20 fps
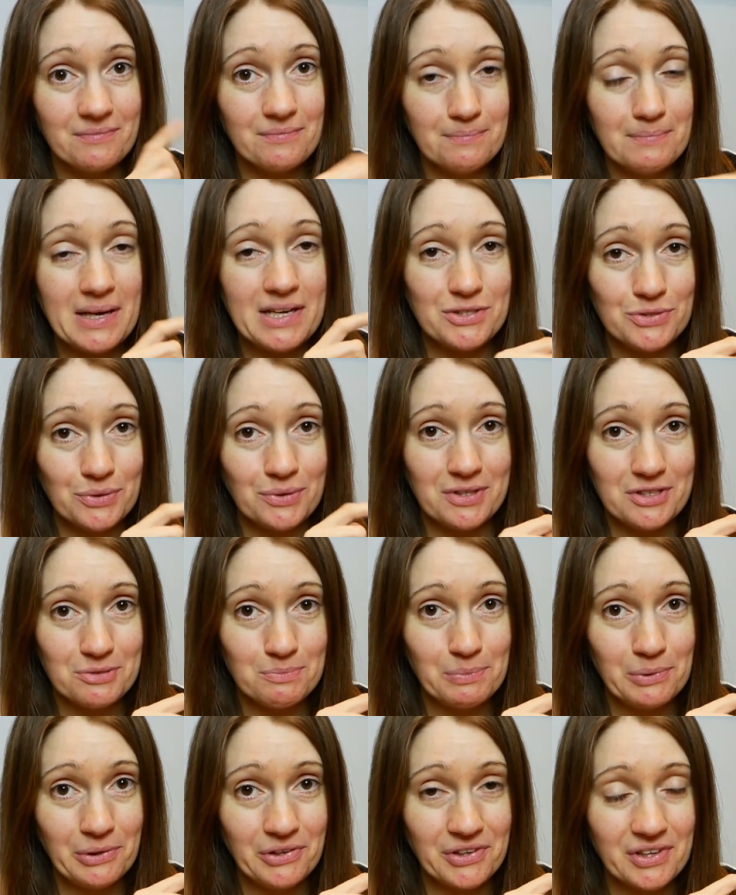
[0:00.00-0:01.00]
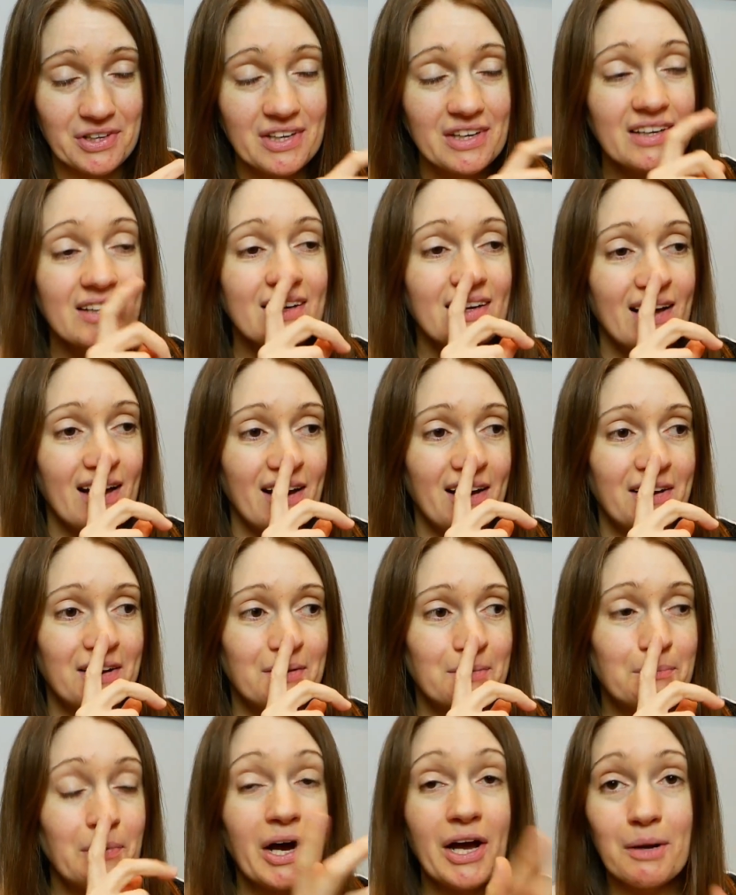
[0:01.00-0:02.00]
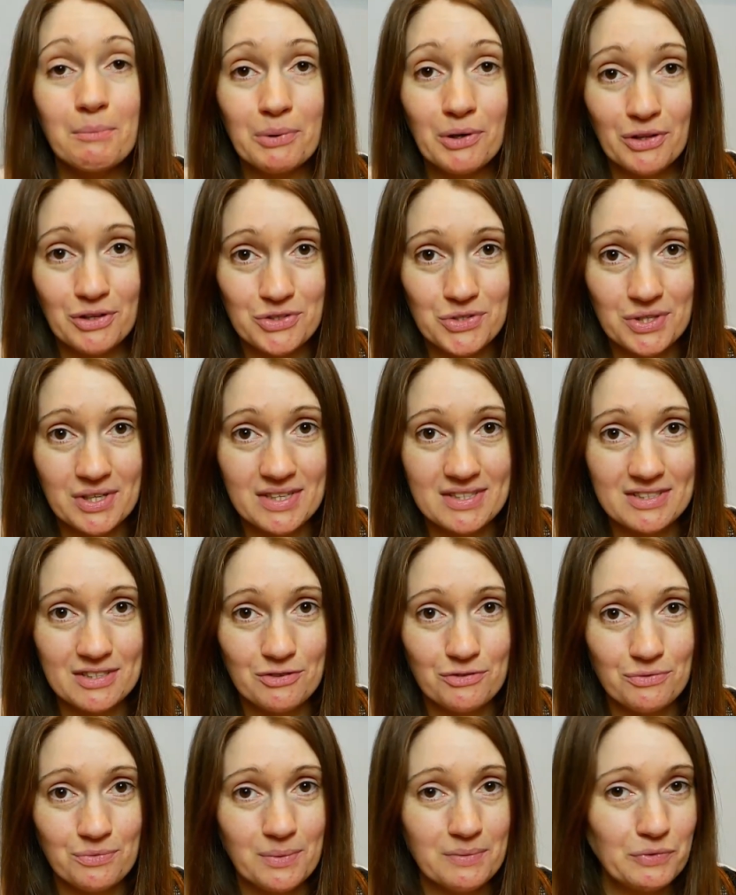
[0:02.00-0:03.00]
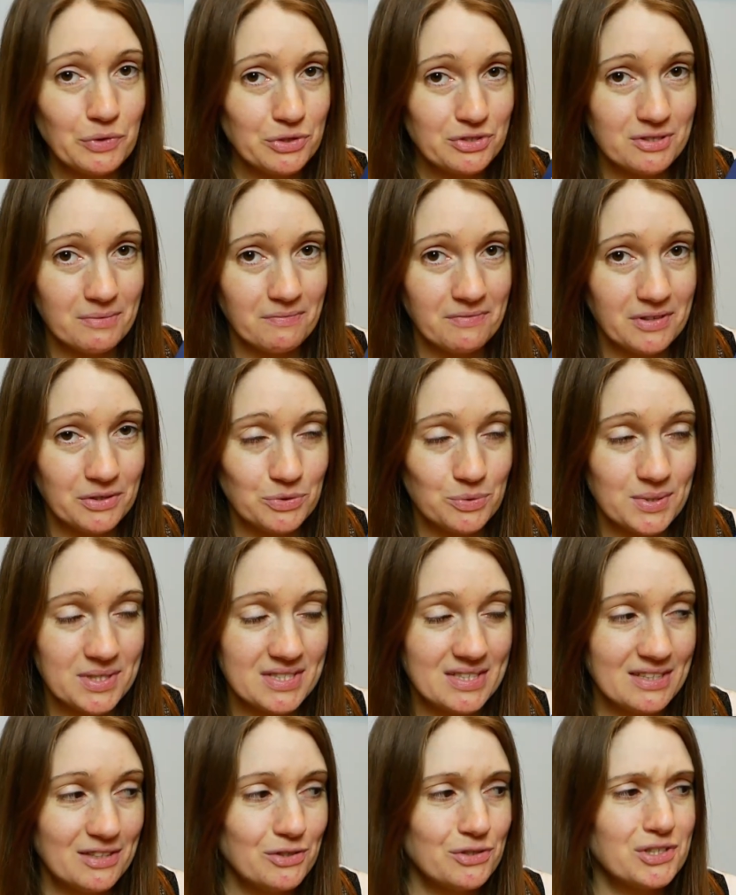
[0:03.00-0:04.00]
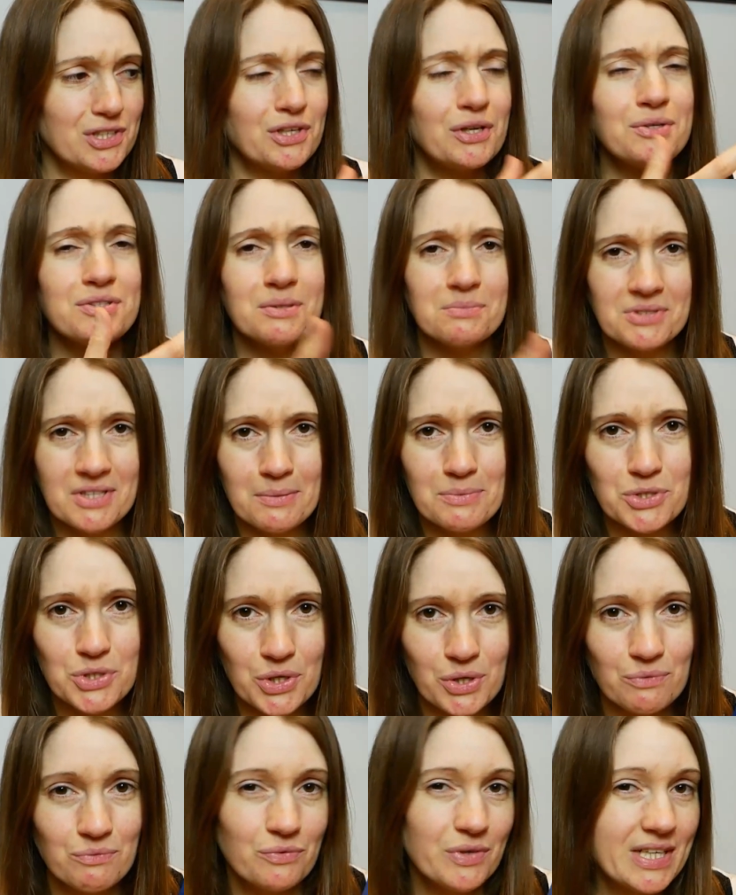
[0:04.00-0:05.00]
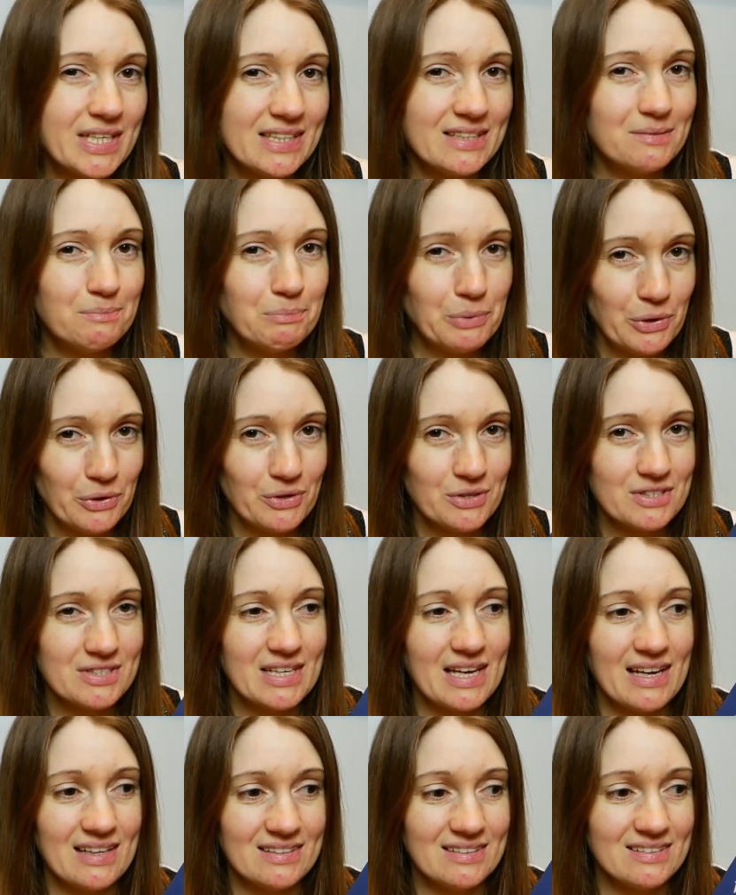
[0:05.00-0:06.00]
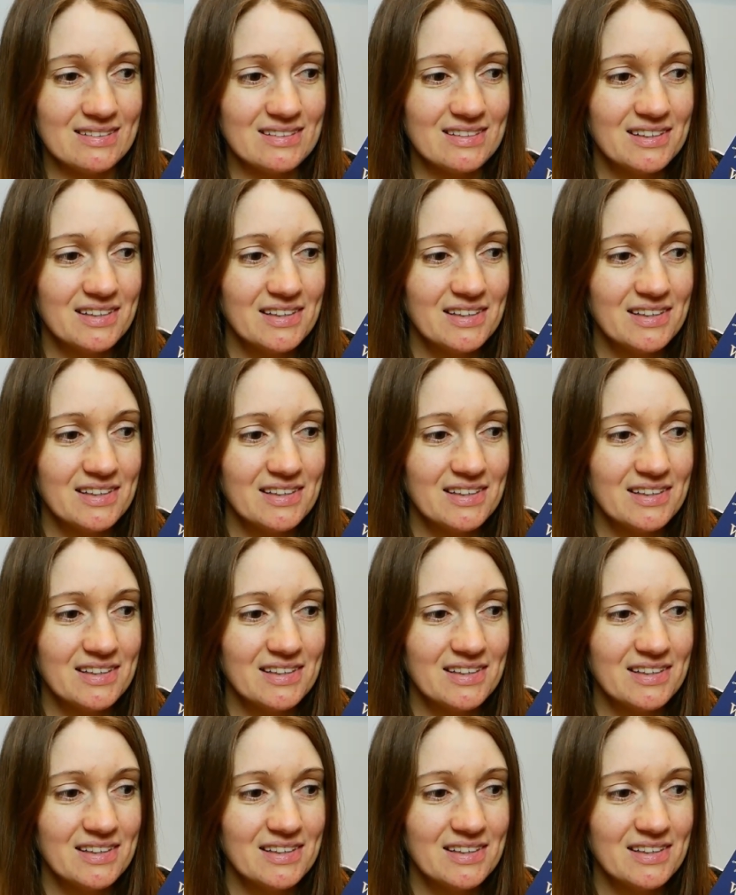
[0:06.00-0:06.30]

based on this book, but I apologise if we've got something twisted, because I know sometimes you can read books and